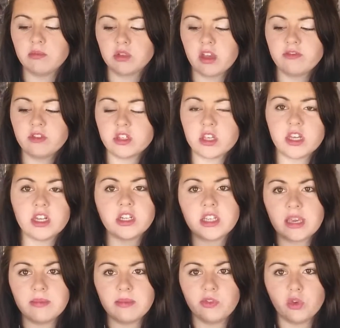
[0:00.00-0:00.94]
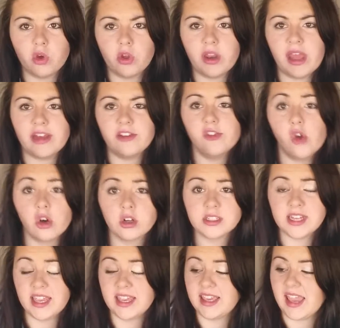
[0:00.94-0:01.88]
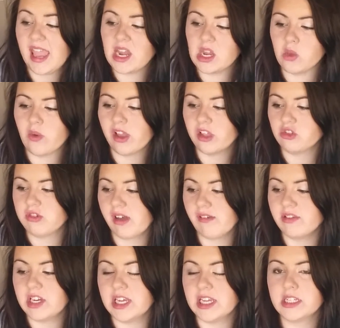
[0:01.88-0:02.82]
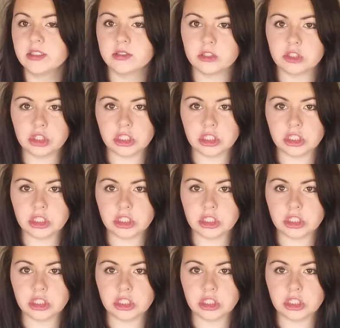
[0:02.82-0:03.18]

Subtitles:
So I've decided to keep this on and not take it anywhere travelling,